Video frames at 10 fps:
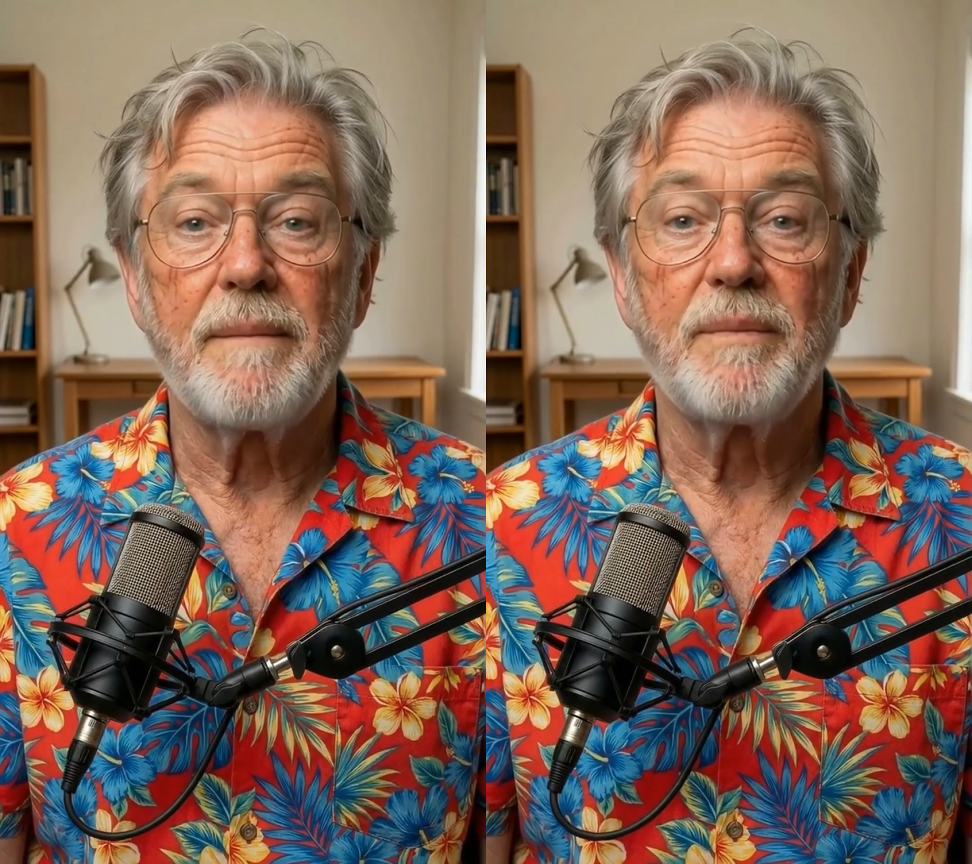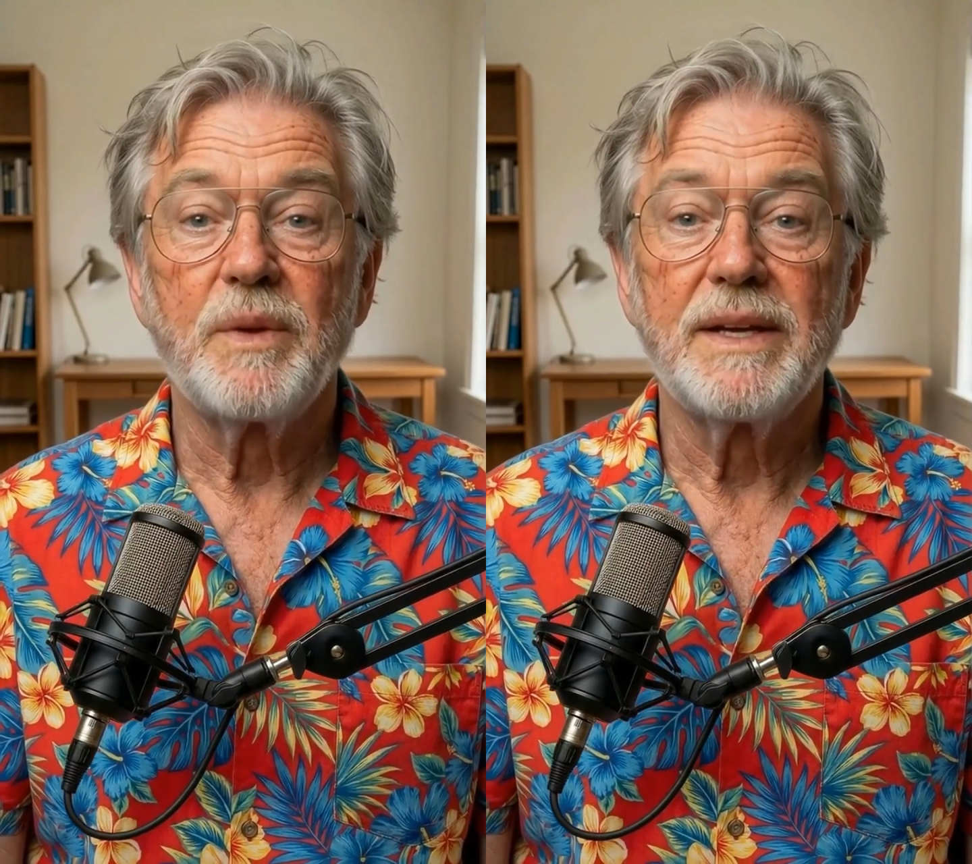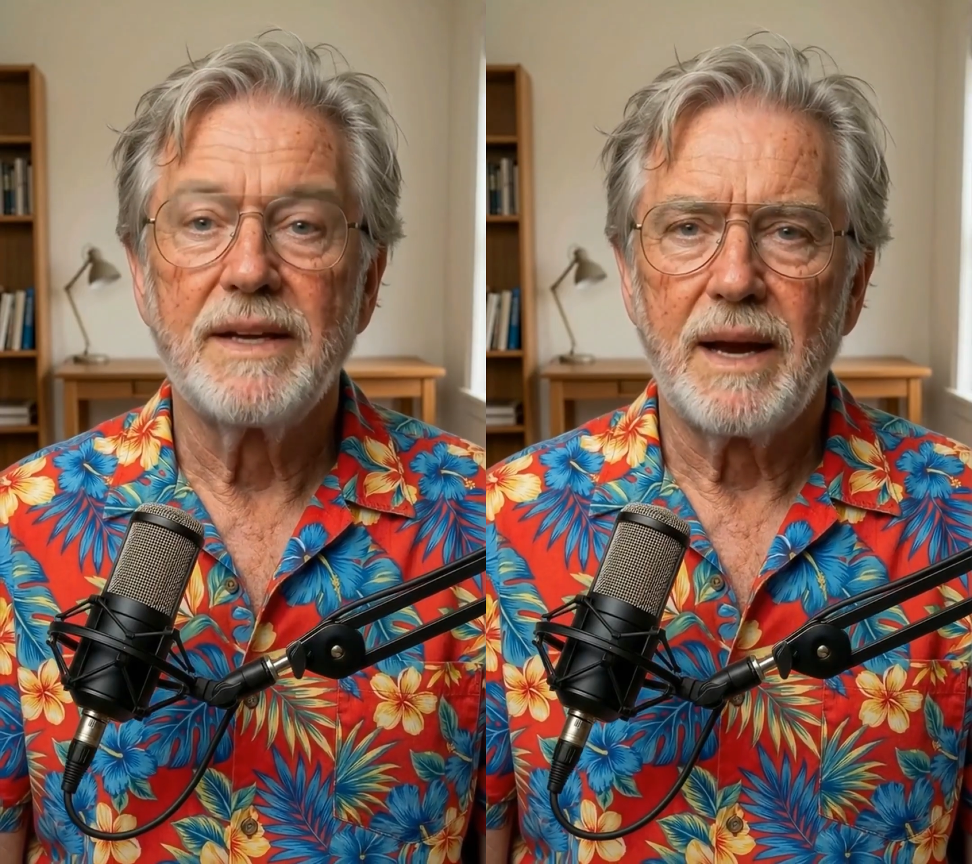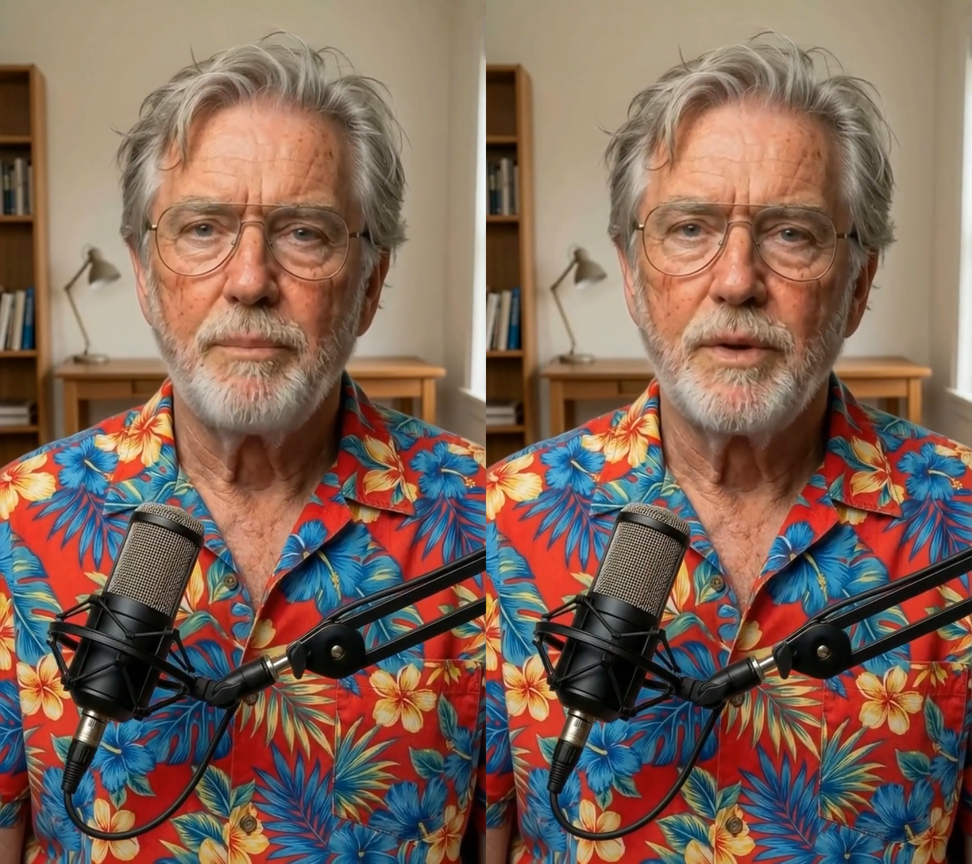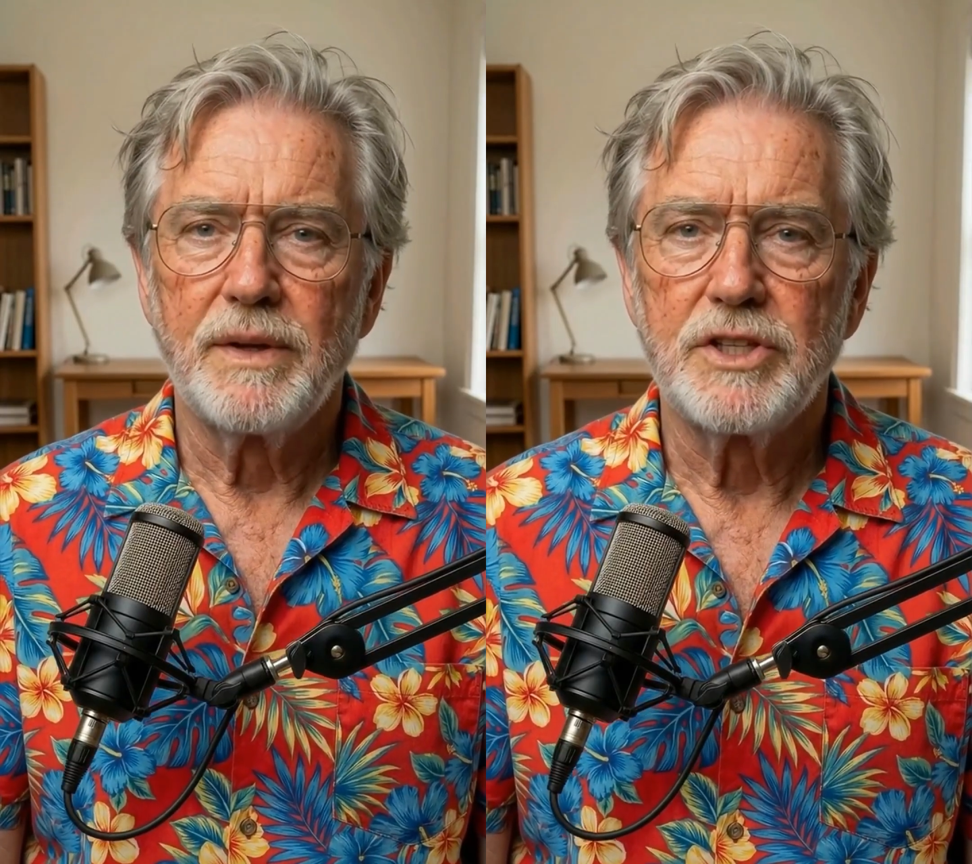For
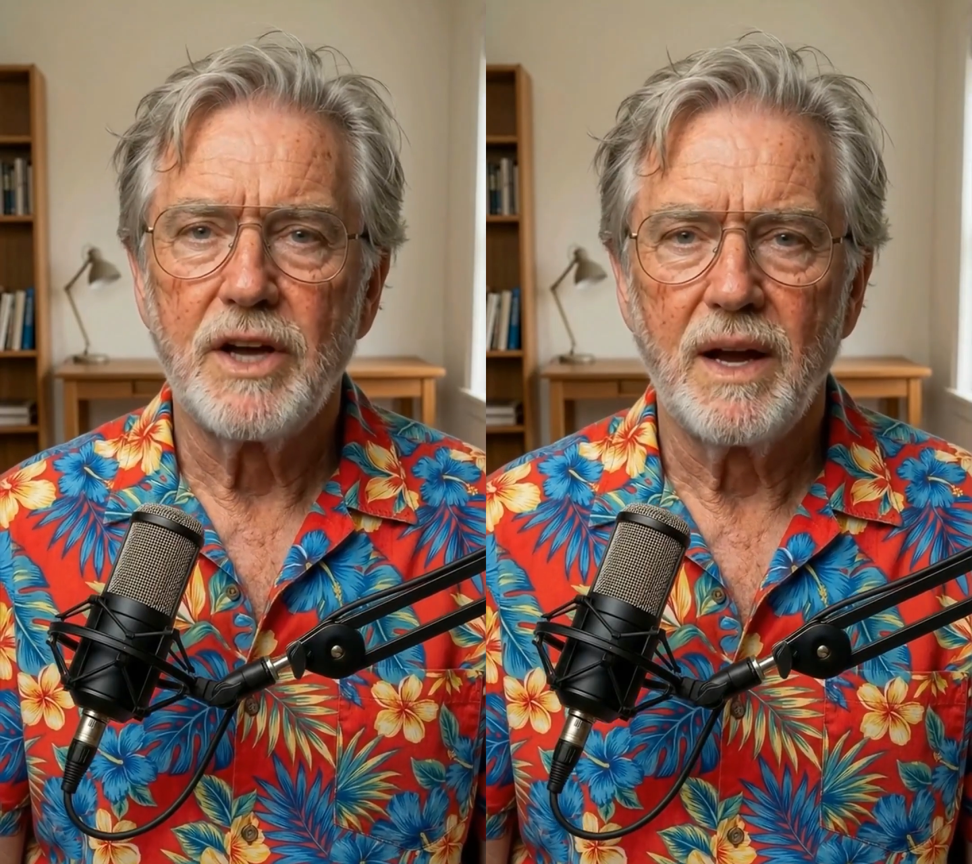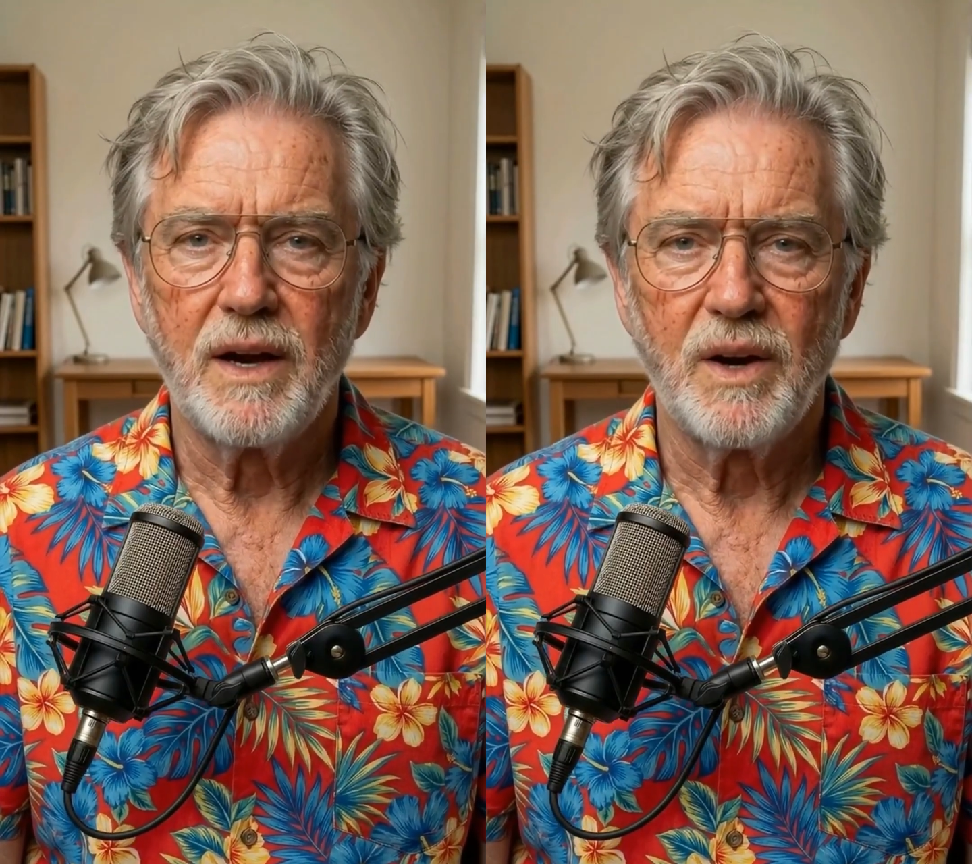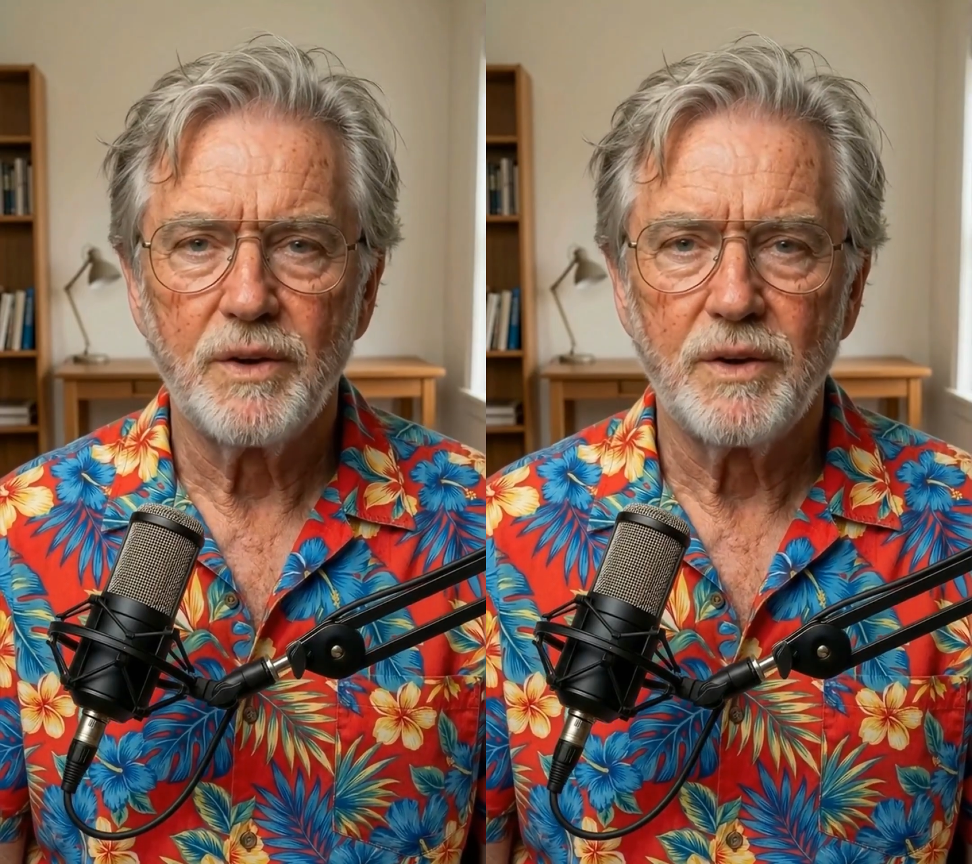example, the John R.